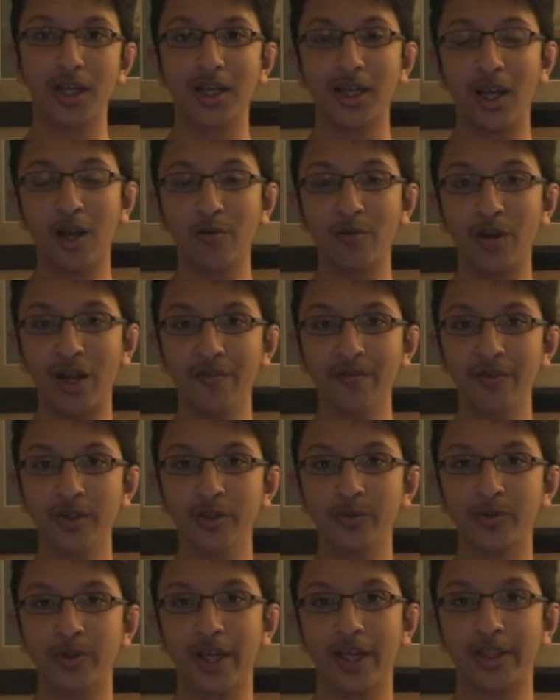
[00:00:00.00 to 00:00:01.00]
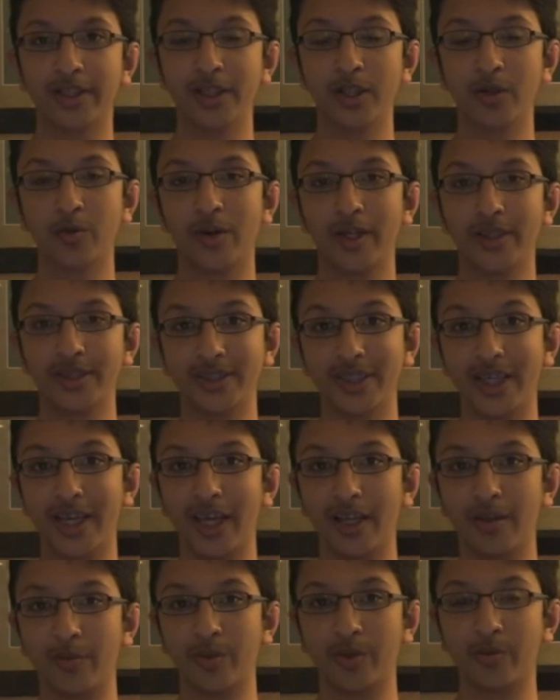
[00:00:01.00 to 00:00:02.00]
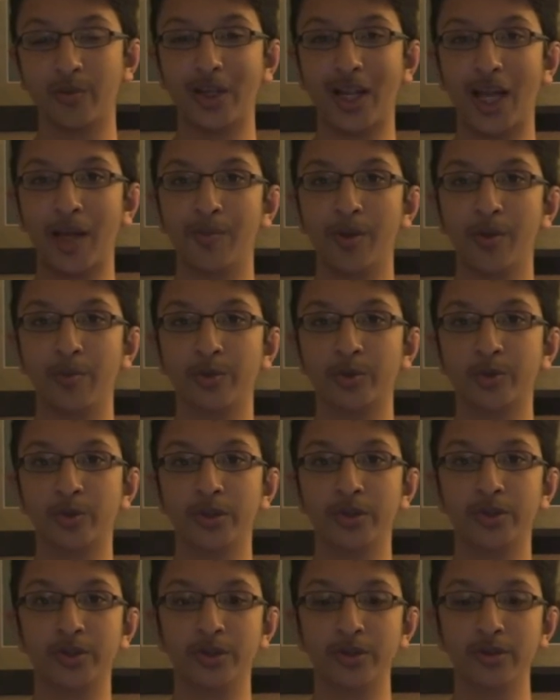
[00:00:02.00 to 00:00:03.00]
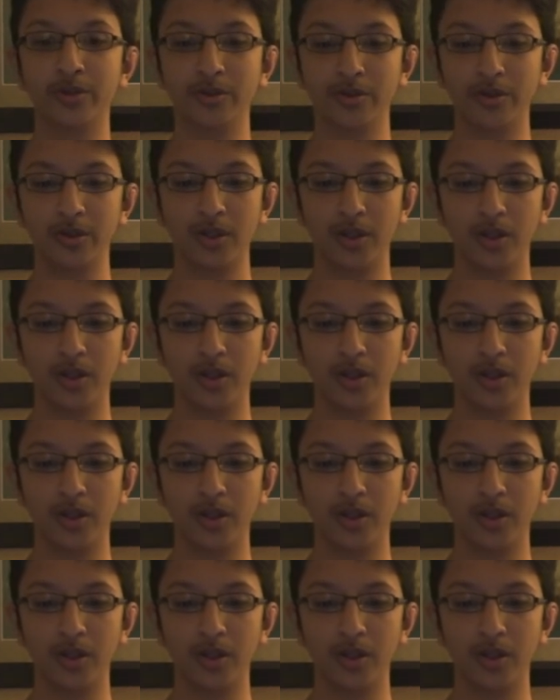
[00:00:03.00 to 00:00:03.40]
Now rivals were getting quite scared with what IBM was going to do,